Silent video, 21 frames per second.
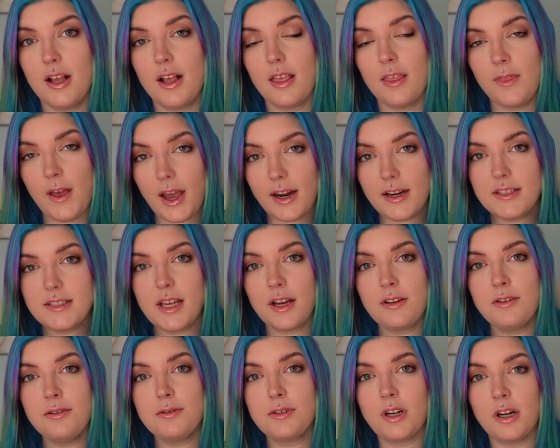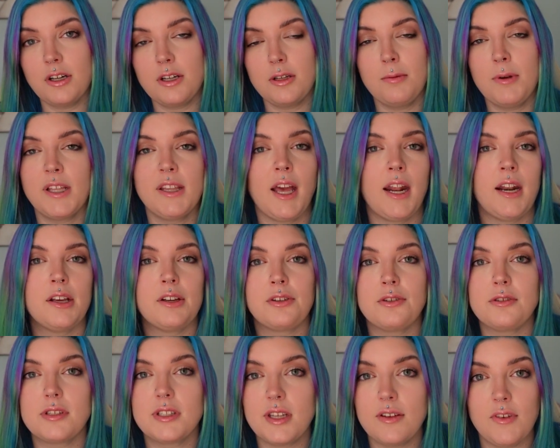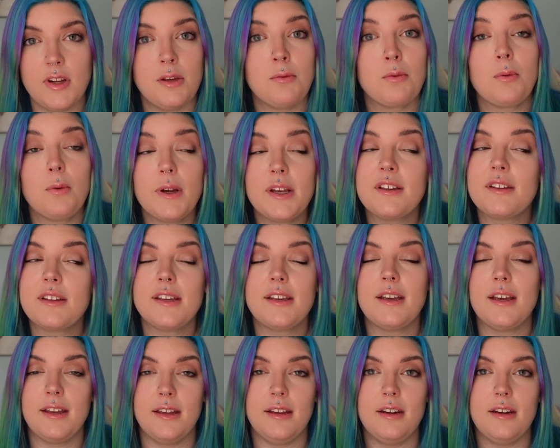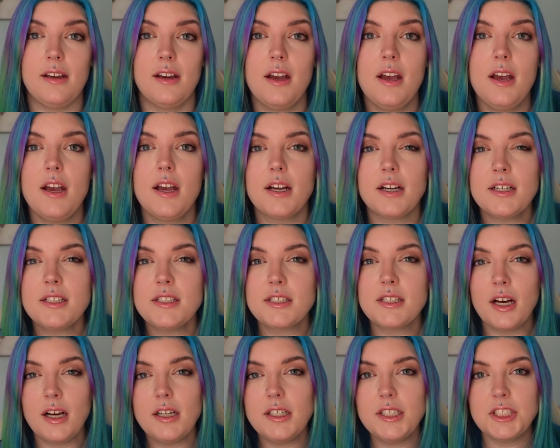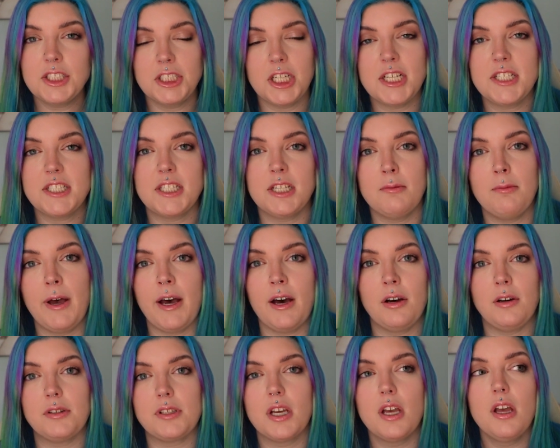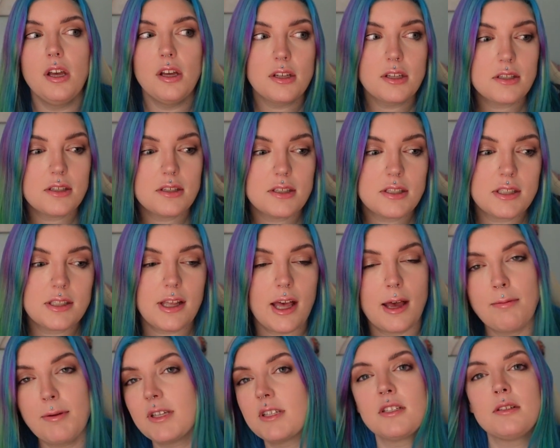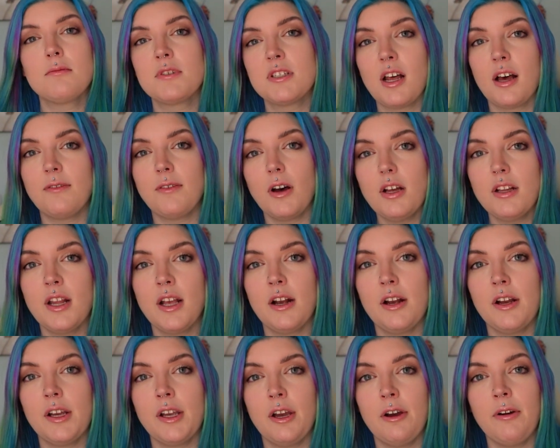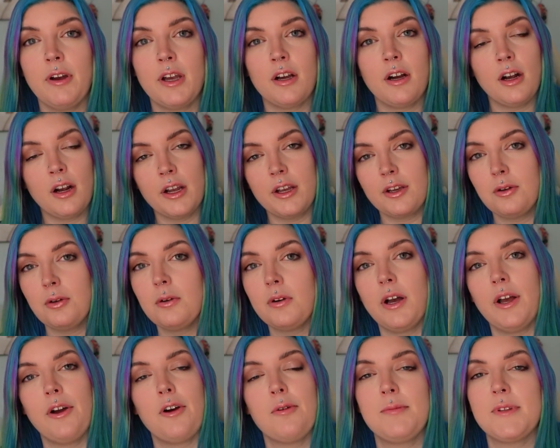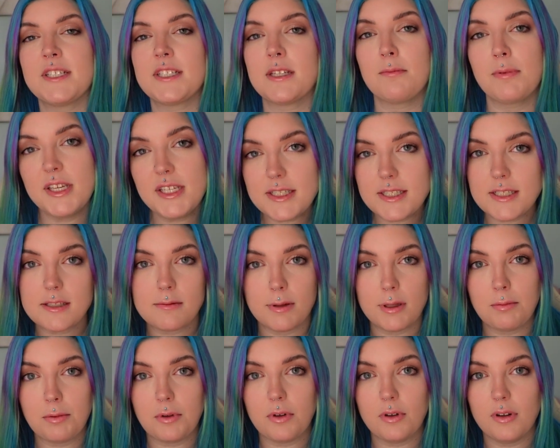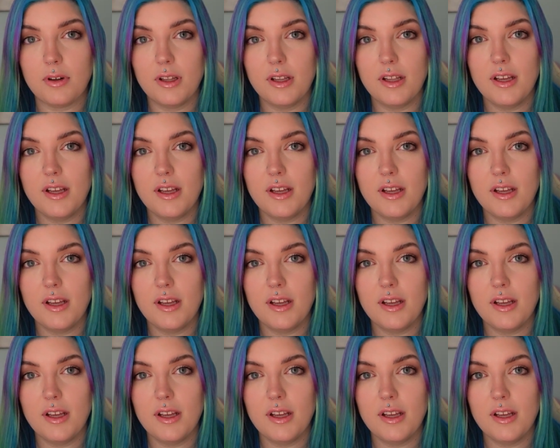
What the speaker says: That is how you start to bring that inclusivity really in. It's not just about slapping some stuff on there and going, all right, cool, I hope this appeases people.